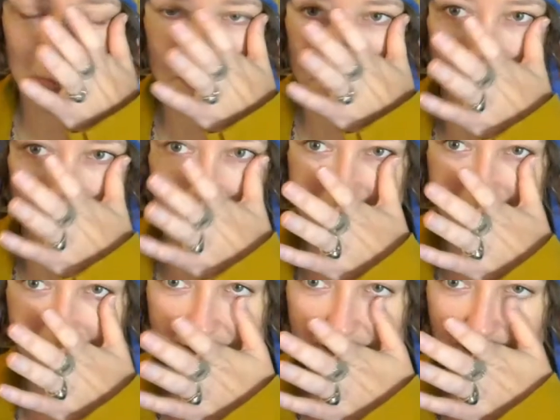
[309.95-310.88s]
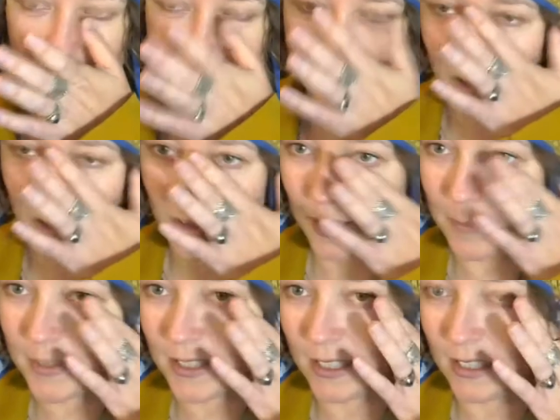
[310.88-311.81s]
professions and
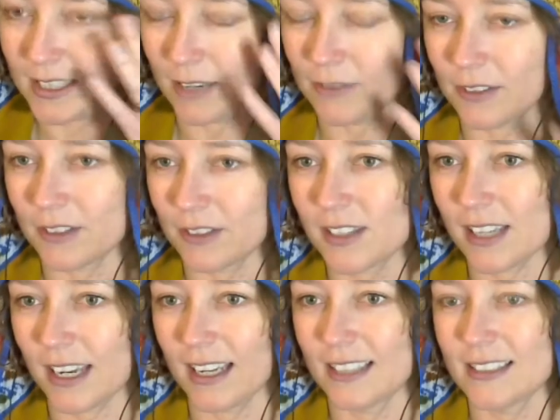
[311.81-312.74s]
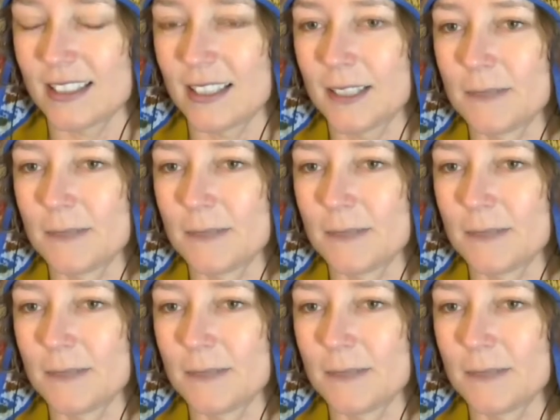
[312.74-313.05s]
startups and endeavors, and